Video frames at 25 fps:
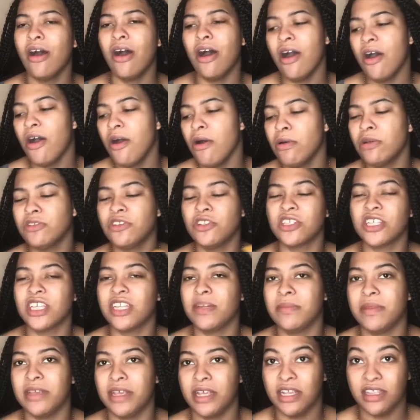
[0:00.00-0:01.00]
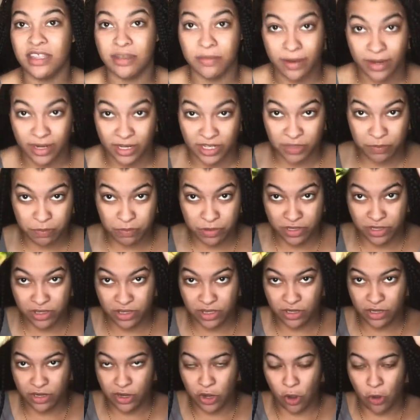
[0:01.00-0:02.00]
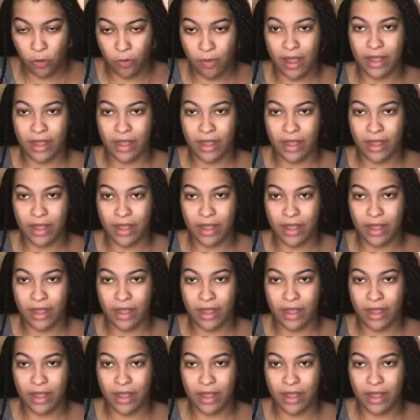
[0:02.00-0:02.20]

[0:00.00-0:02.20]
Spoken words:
oh, it's just gonna be an easy way to spritz, you know,